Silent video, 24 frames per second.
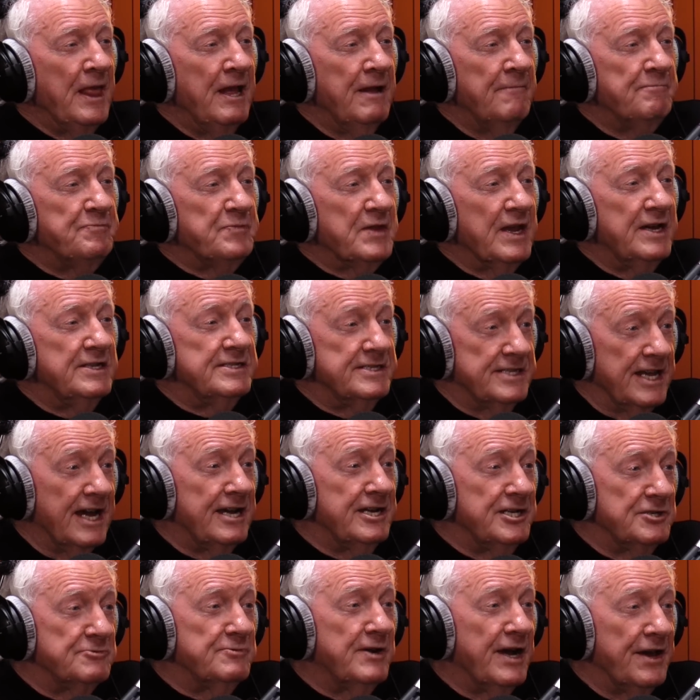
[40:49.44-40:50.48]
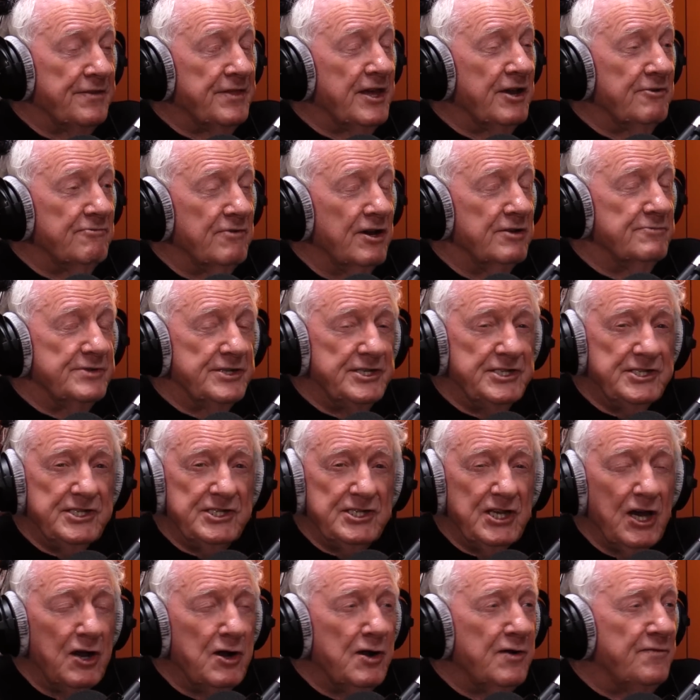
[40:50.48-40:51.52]
And that is why I think Rod was
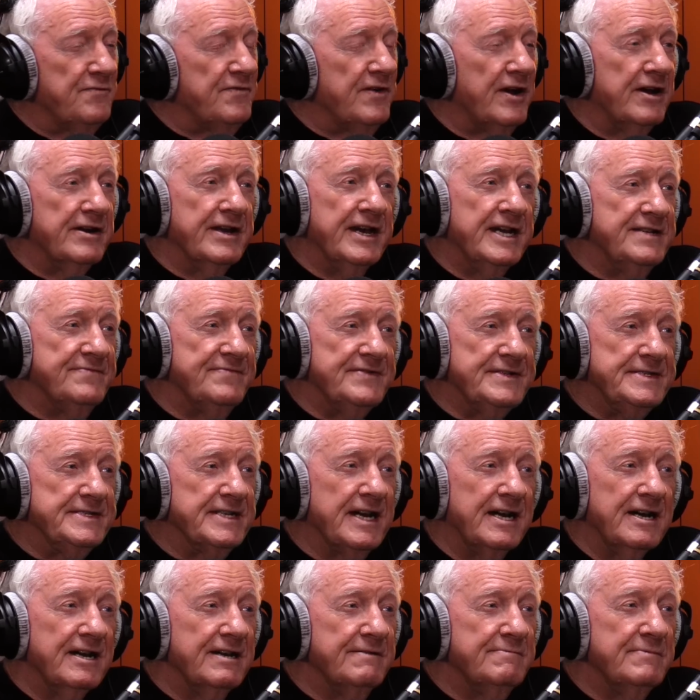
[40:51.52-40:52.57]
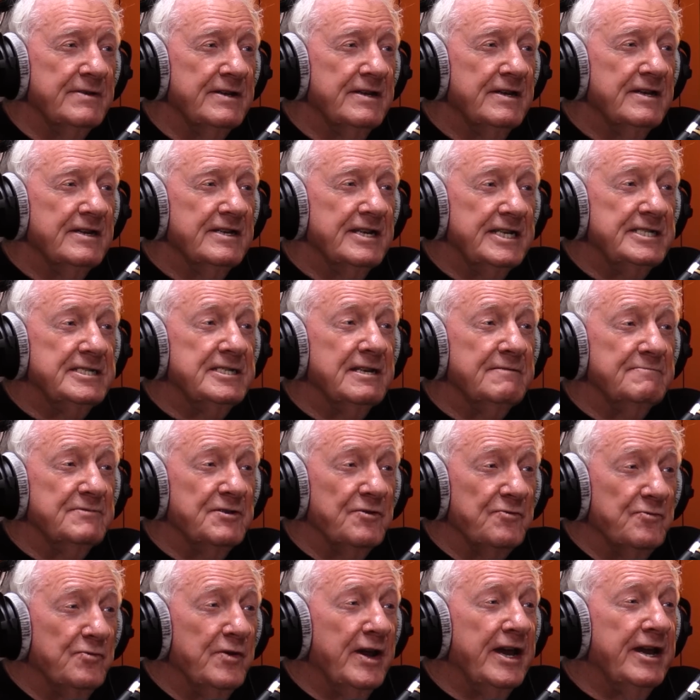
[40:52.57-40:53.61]
so far ahead of his time in terms
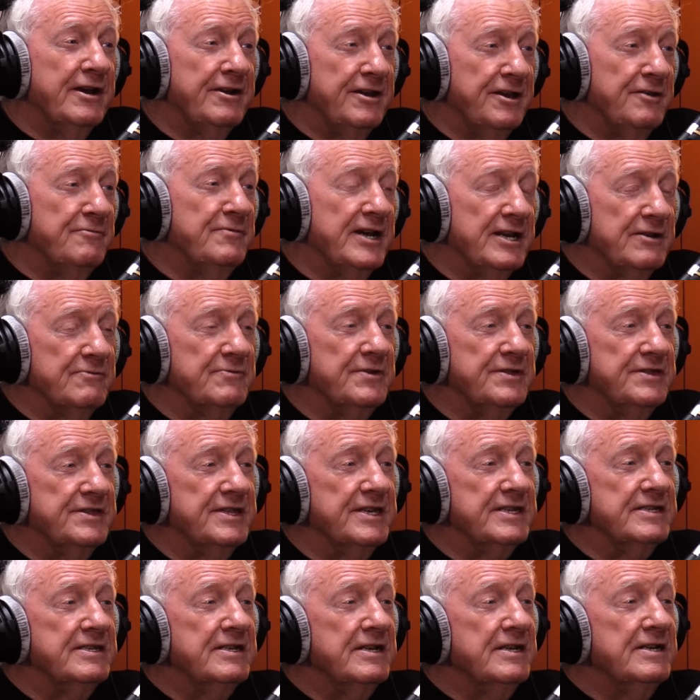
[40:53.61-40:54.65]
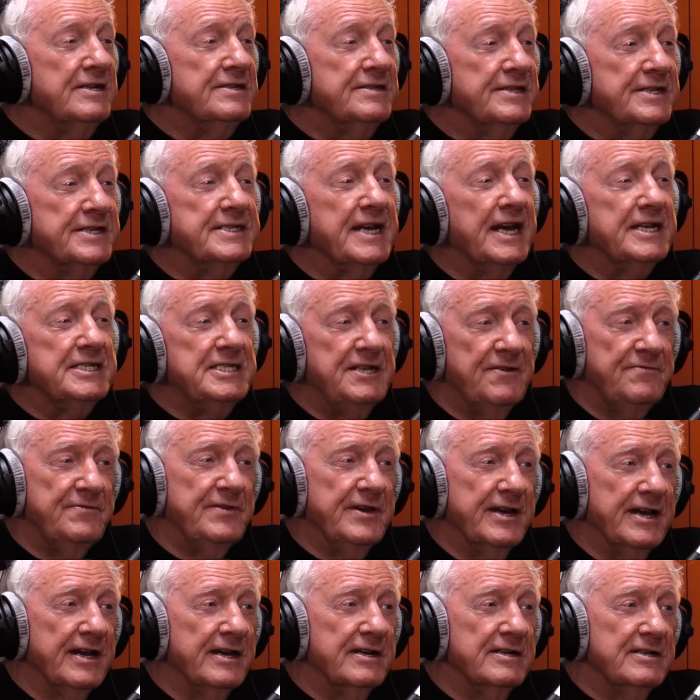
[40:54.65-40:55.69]
of where he went with the
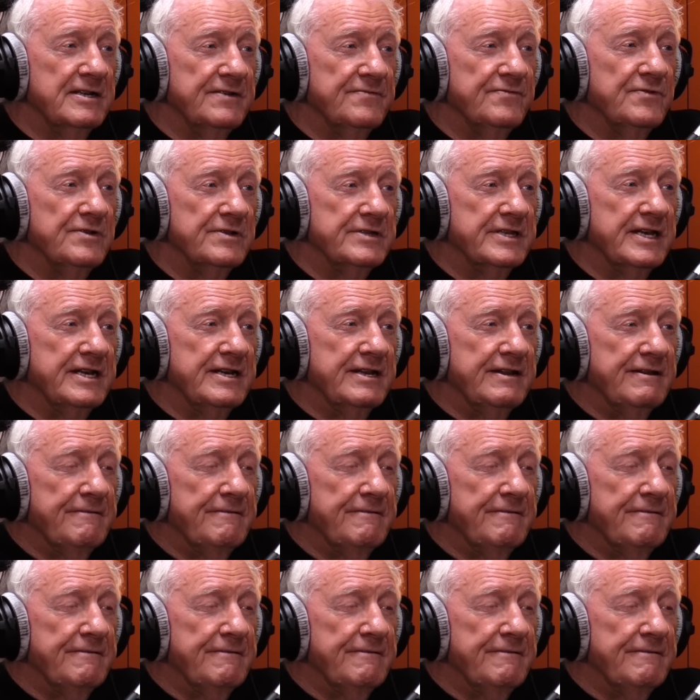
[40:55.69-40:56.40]
scientific angle of all that.